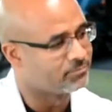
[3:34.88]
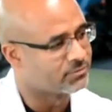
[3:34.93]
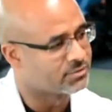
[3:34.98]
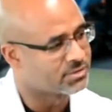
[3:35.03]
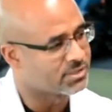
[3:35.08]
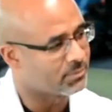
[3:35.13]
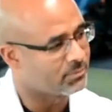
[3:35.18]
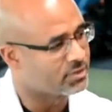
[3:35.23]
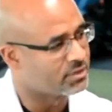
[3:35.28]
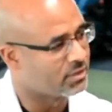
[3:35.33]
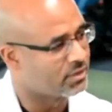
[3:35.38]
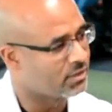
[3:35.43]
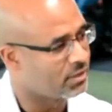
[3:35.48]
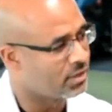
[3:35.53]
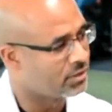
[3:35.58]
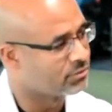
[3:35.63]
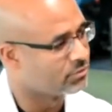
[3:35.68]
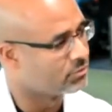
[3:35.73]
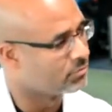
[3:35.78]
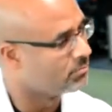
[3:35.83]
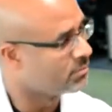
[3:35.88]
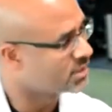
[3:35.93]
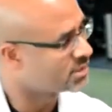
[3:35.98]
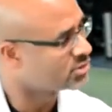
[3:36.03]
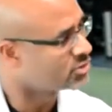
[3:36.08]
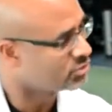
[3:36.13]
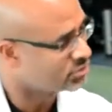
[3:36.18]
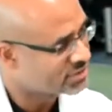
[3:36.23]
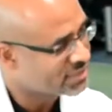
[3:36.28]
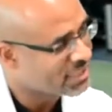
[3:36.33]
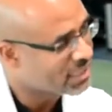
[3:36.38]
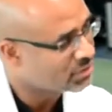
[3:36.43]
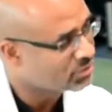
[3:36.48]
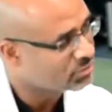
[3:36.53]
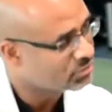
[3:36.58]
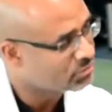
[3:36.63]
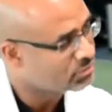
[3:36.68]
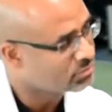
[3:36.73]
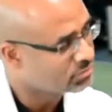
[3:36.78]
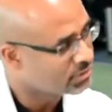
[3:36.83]
some of the other
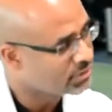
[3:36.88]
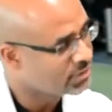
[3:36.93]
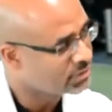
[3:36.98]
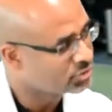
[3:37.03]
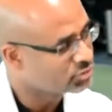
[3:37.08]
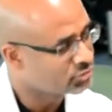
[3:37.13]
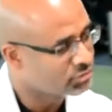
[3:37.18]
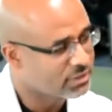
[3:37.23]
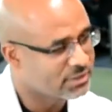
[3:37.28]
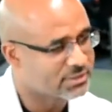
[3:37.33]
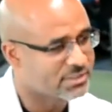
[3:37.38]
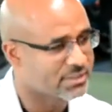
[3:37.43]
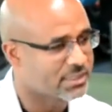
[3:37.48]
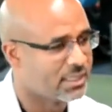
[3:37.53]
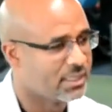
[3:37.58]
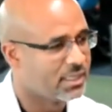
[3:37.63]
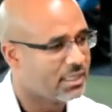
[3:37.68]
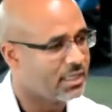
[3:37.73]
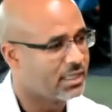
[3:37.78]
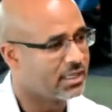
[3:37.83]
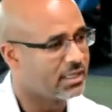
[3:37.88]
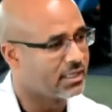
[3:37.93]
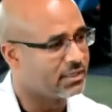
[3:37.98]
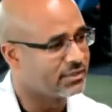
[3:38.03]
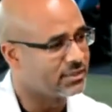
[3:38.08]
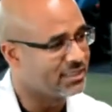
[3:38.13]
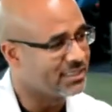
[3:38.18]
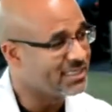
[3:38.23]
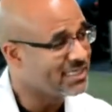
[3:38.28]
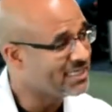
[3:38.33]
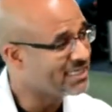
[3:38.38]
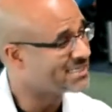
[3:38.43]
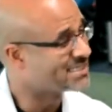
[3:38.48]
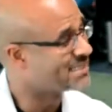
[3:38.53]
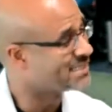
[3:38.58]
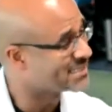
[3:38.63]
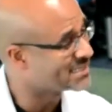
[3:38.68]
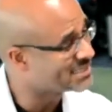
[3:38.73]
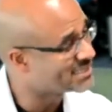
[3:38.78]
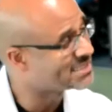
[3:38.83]
musculoskeletal injuries, the knee is
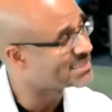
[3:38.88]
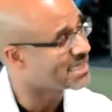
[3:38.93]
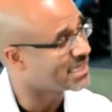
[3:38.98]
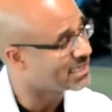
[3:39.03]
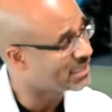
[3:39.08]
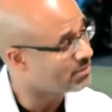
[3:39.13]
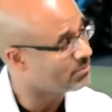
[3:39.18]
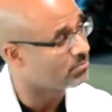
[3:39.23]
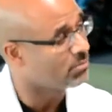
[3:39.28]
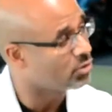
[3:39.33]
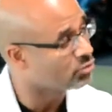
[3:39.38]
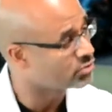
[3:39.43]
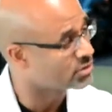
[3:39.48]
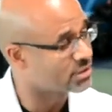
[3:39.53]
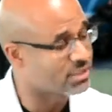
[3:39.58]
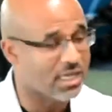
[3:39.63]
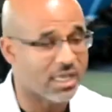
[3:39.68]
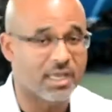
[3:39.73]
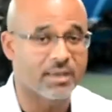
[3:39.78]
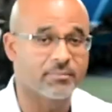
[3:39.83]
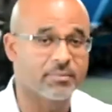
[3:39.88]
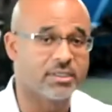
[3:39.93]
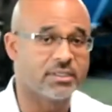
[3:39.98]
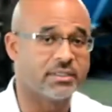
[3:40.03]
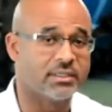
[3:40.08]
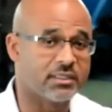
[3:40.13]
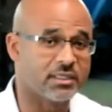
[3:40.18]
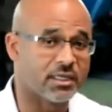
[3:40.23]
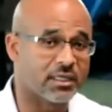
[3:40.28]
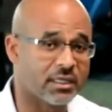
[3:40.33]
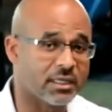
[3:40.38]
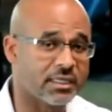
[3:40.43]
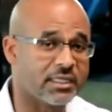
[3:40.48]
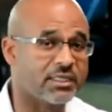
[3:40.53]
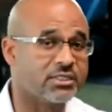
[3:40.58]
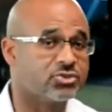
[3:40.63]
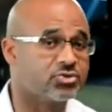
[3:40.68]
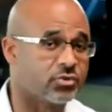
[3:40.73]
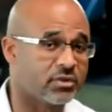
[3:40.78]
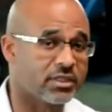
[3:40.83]
the second most common
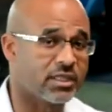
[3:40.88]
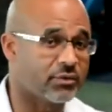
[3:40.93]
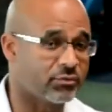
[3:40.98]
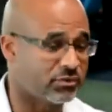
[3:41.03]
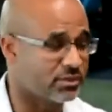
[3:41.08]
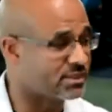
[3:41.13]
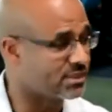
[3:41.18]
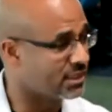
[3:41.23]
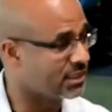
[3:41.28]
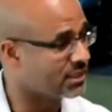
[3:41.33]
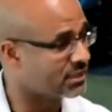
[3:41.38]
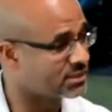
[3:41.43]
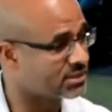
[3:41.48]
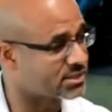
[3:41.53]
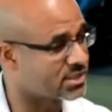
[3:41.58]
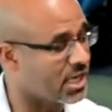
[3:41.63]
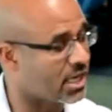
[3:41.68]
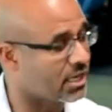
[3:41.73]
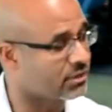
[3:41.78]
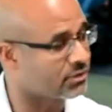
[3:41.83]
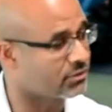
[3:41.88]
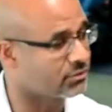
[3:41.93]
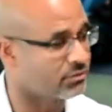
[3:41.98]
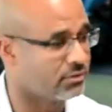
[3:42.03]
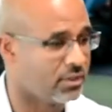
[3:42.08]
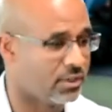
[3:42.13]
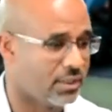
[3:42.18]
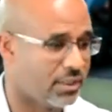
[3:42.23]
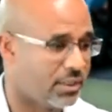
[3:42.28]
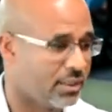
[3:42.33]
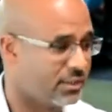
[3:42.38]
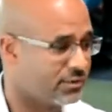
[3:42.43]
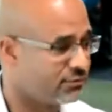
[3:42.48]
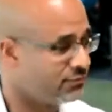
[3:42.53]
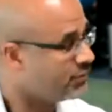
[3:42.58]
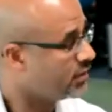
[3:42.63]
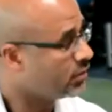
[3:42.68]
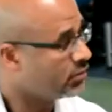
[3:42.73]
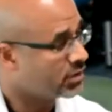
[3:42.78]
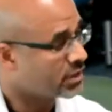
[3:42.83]
injury that we see in soccer. It's
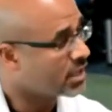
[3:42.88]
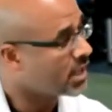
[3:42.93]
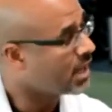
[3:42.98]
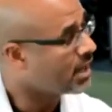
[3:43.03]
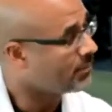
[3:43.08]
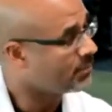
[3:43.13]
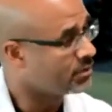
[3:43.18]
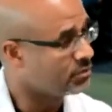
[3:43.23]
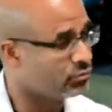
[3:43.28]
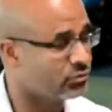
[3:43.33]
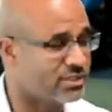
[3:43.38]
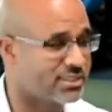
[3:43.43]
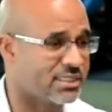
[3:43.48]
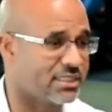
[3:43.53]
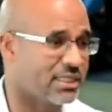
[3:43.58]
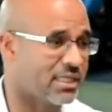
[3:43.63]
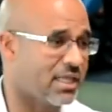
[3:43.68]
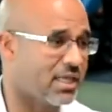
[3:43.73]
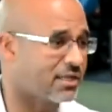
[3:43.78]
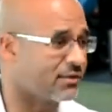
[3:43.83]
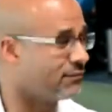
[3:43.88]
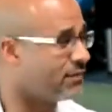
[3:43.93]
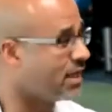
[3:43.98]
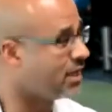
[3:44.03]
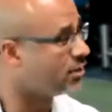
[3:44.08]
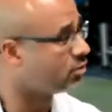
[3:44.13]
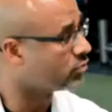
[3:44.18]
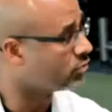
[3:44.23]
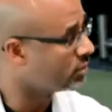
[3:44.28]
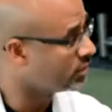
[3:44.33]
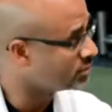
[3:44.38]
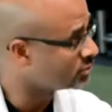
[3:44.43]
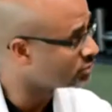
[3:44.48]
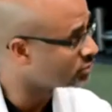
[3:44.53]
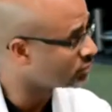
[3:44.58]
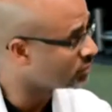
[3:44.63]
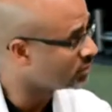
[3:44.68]
very common. We see a lot of ankle injuries.